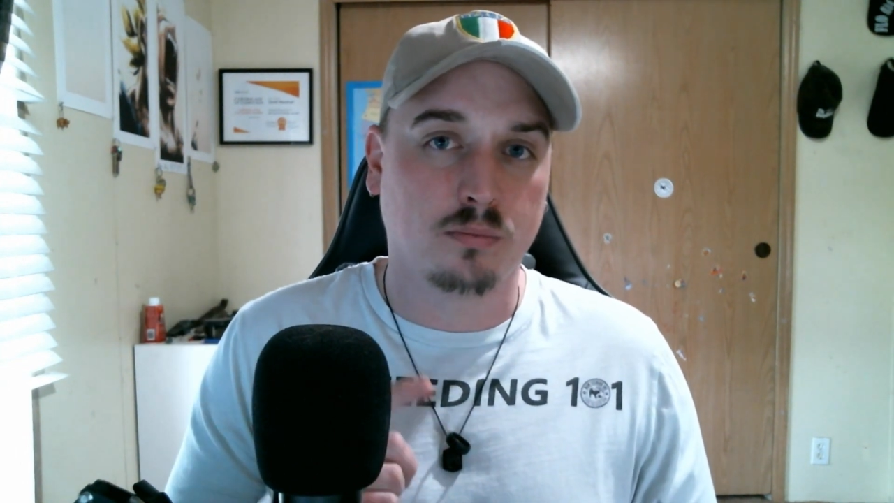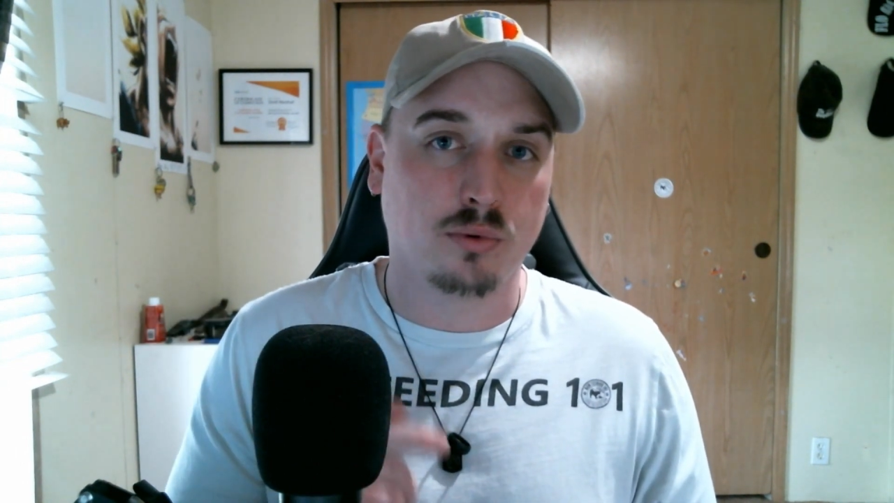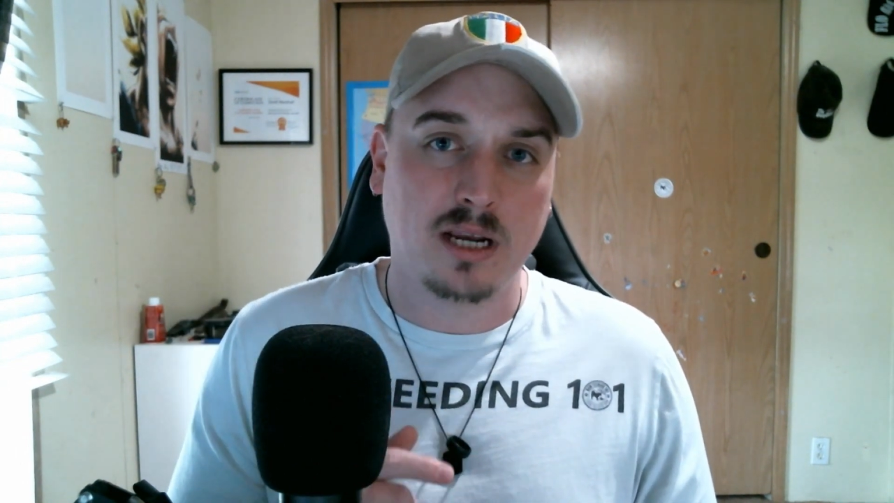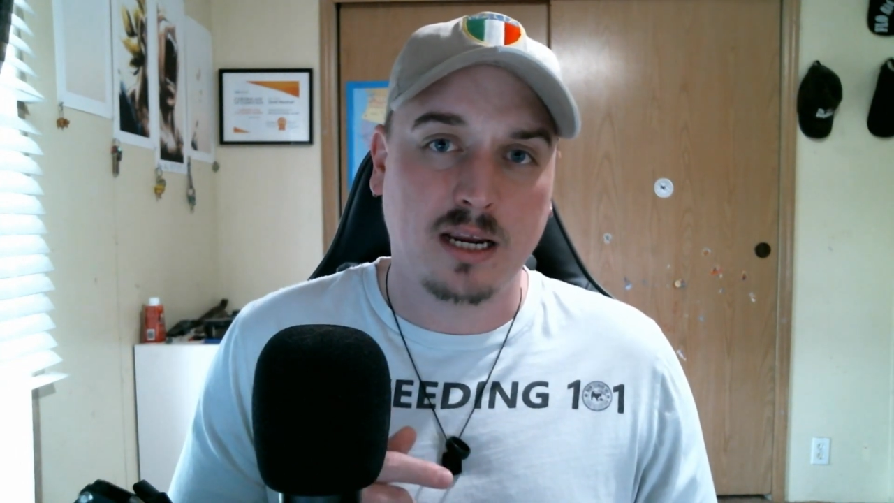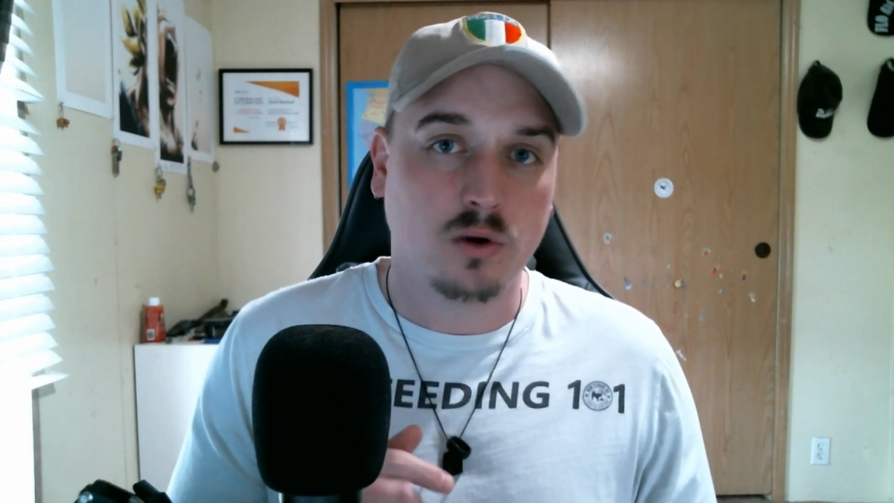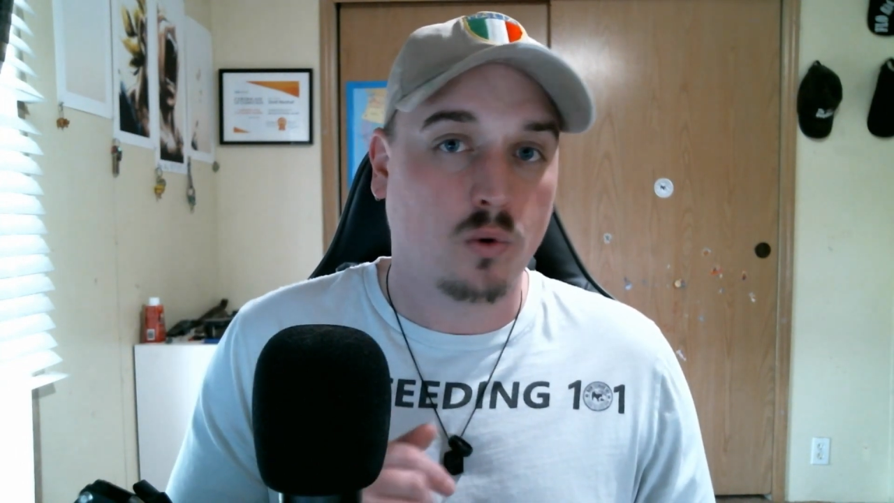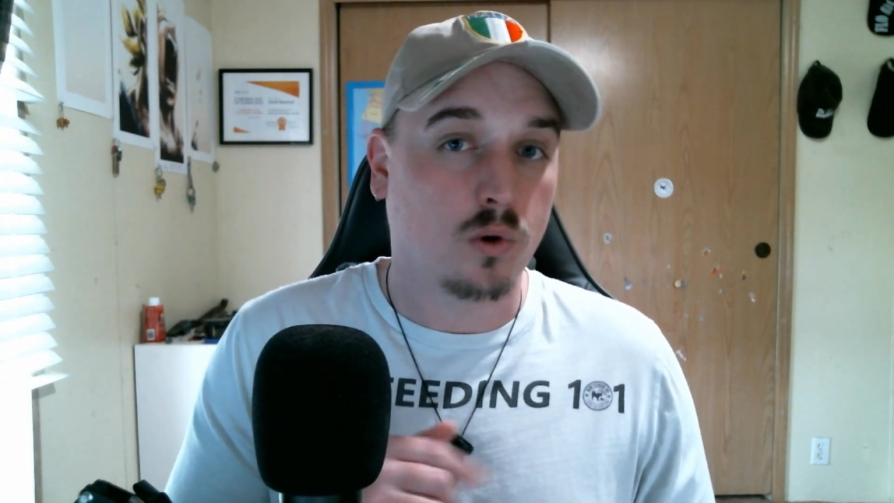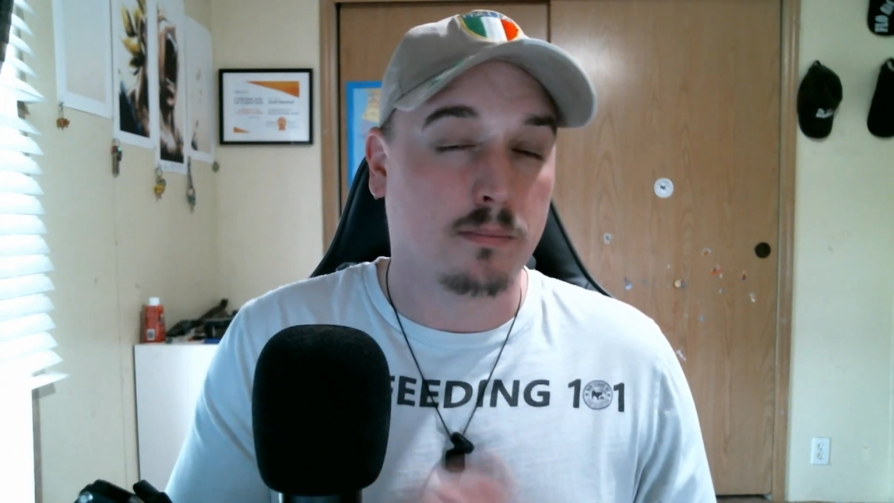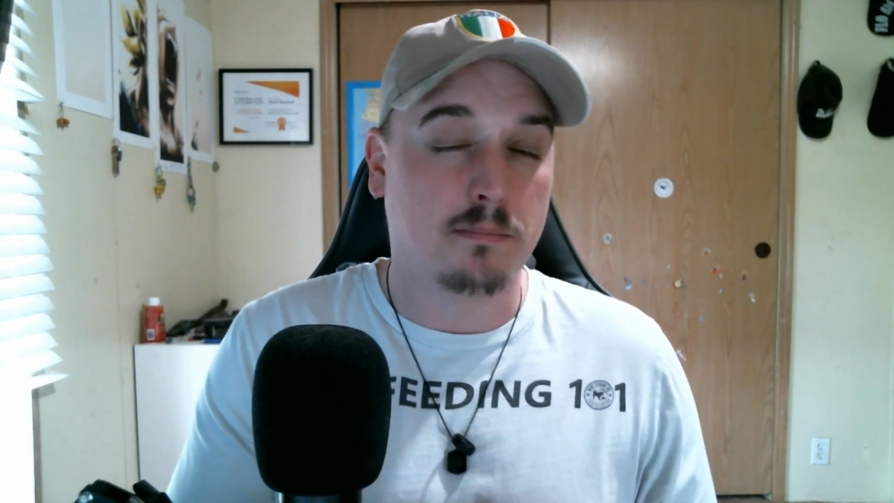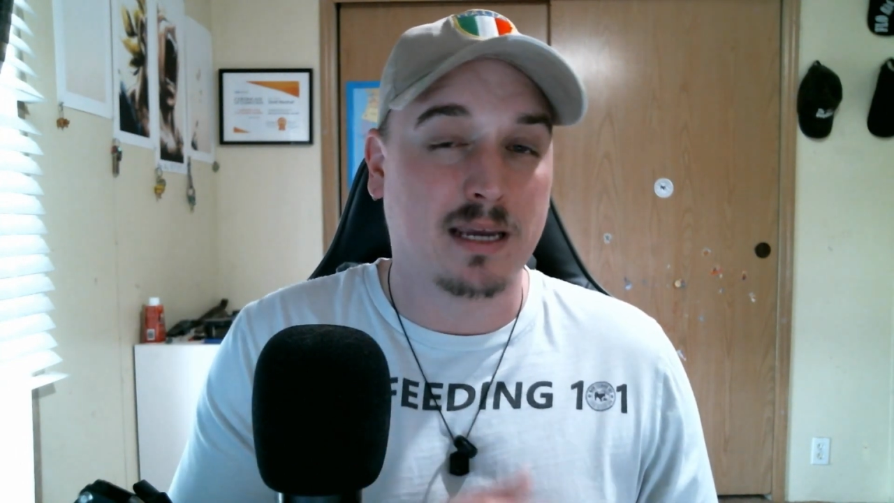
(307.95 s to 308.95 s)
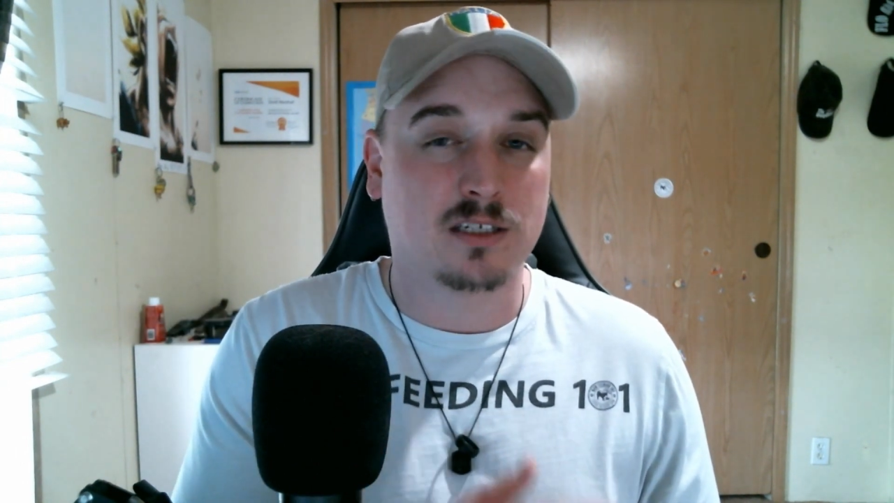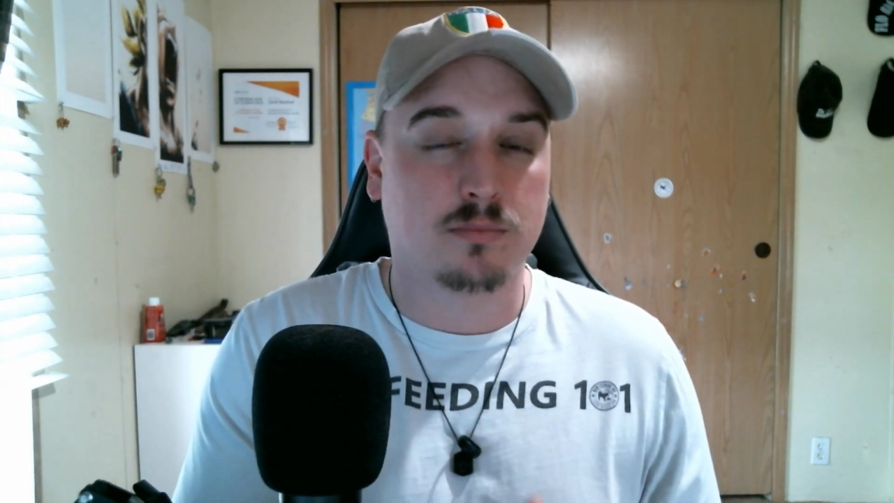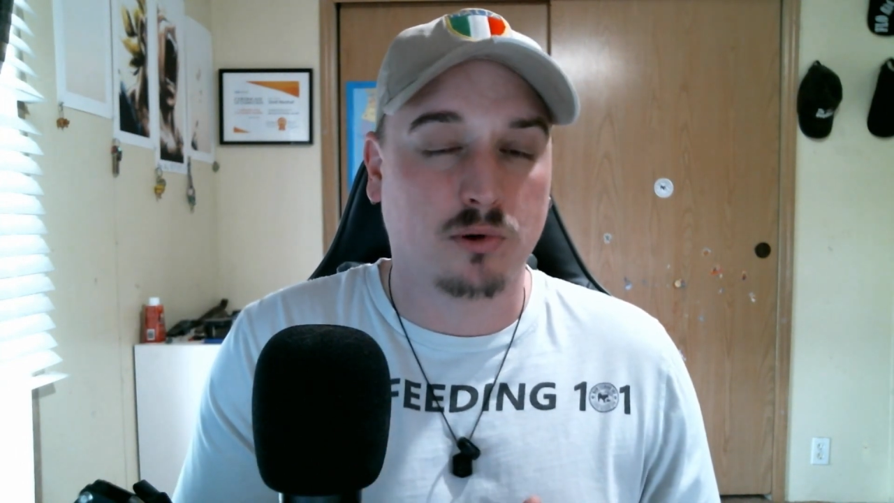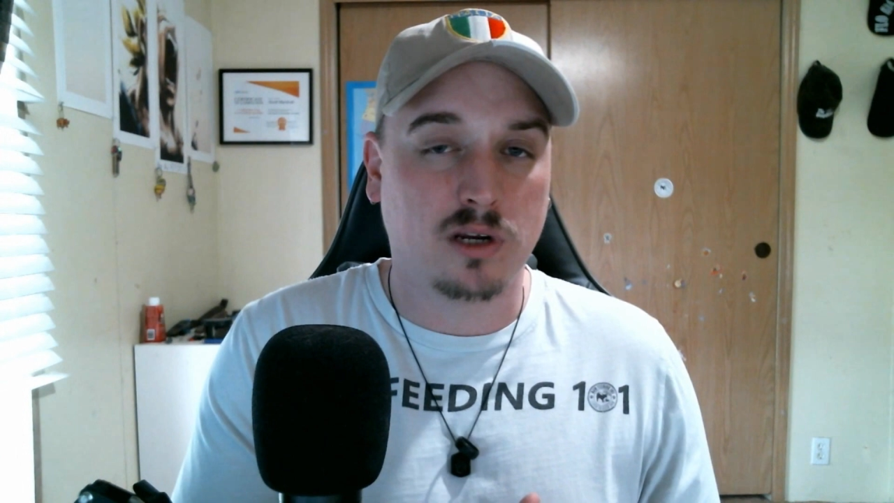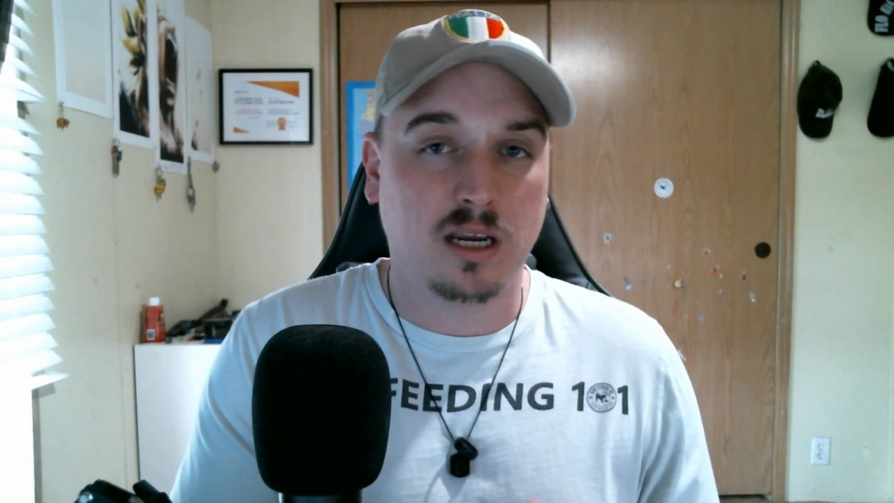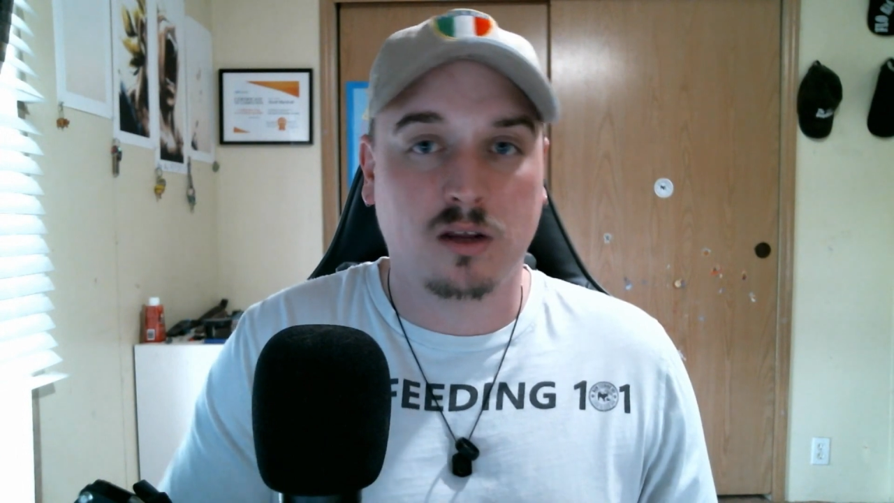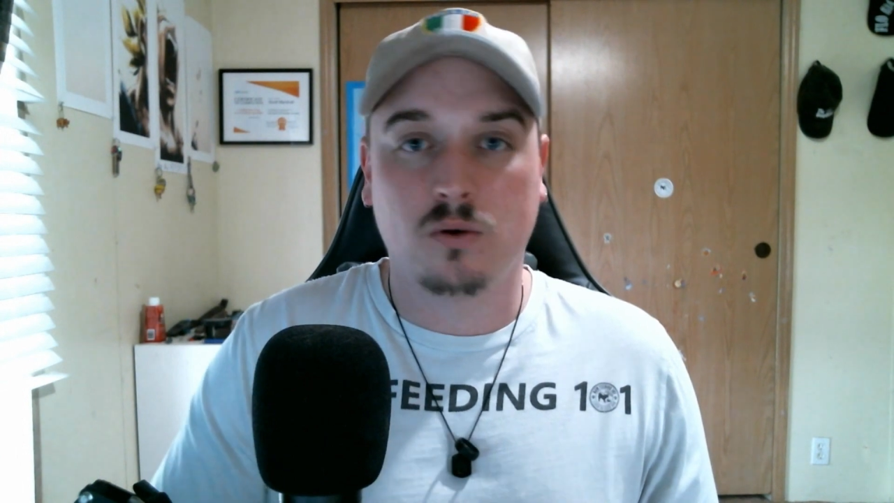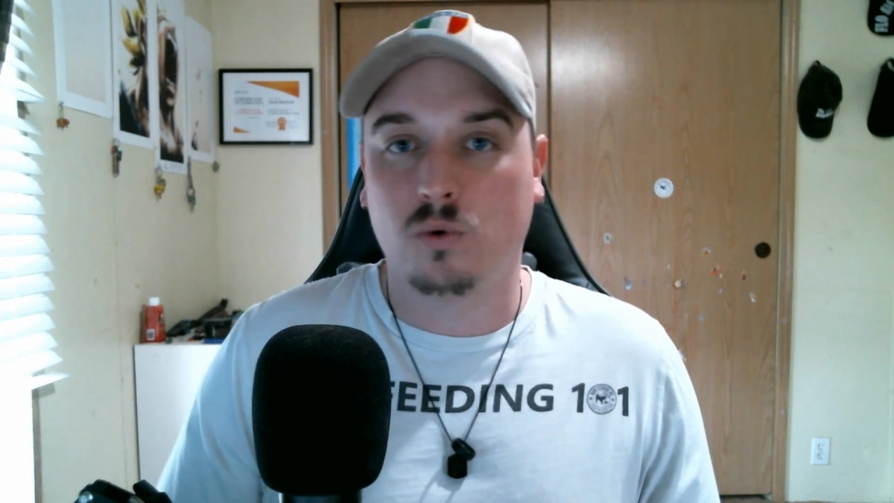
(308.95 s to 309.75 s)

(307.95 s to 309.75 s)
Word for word: breed or mixed breed